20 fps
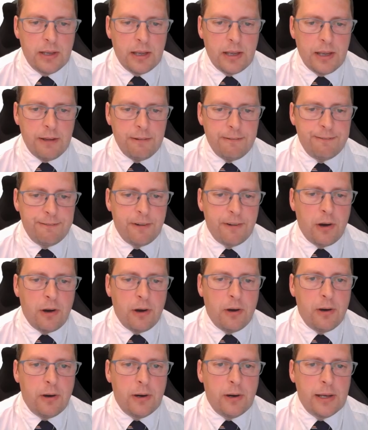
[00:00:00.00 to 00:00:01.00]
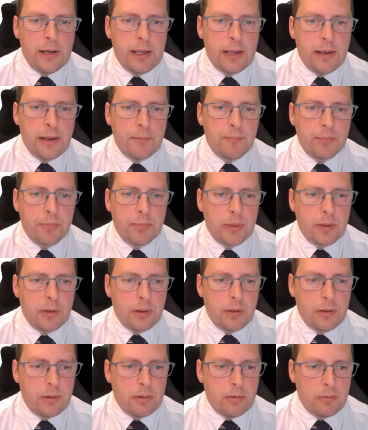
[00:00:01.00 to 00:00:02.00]
If I
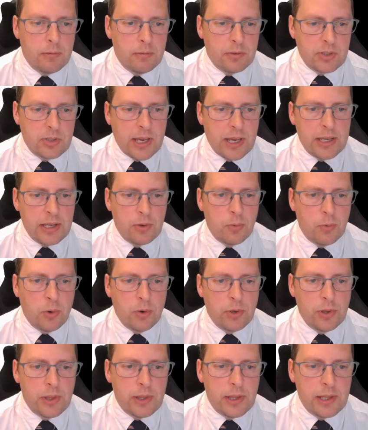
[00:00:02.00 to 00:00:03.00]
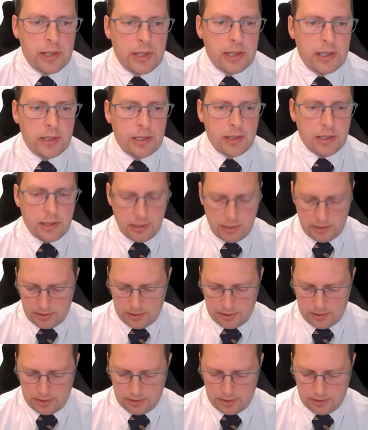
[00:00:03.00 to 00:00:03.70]
take one of the